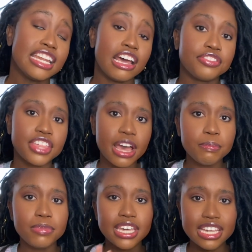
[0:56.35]
Now
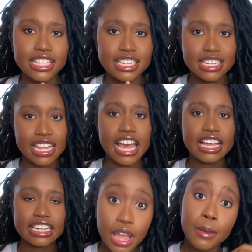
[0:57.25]
that being
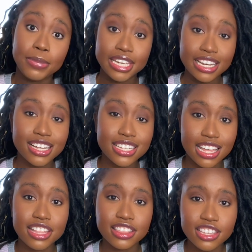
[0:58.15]
said, because
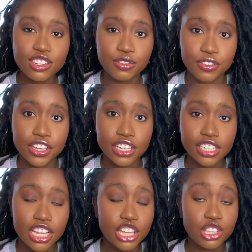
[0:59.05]
in this
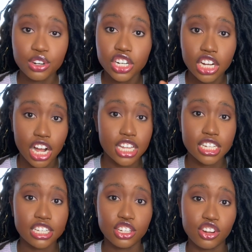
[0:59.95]
field you're
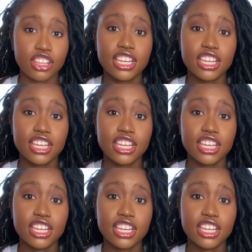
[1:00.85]
constantly learning,